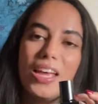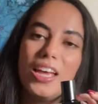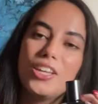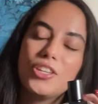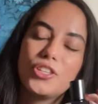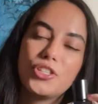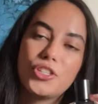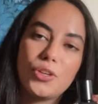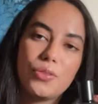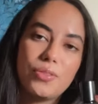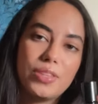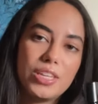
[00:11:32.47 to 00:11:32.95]

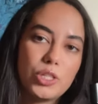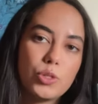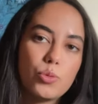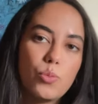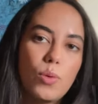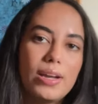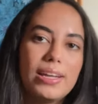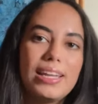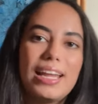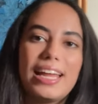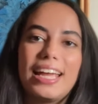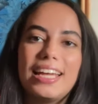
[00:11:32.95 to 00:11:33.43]
So this
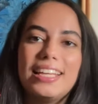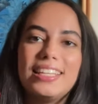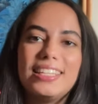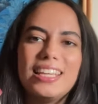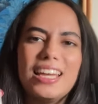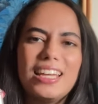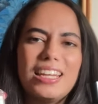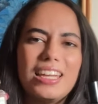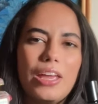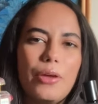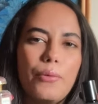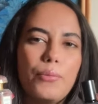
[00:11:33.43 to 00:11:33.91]
one, like I
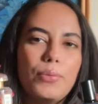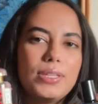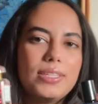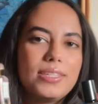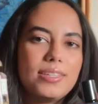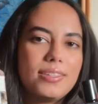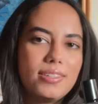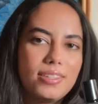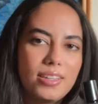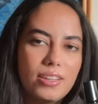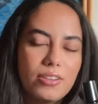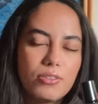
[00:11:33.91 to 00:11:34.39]
said, it was
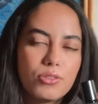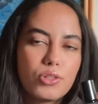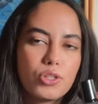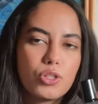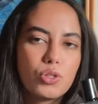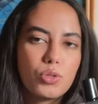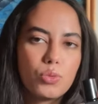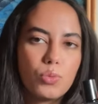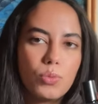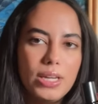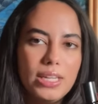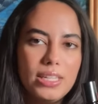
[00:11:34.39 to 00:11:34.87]
still
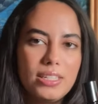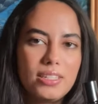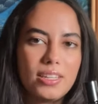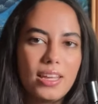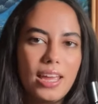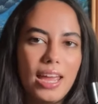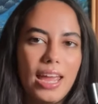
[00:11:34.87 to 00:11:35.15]
sweet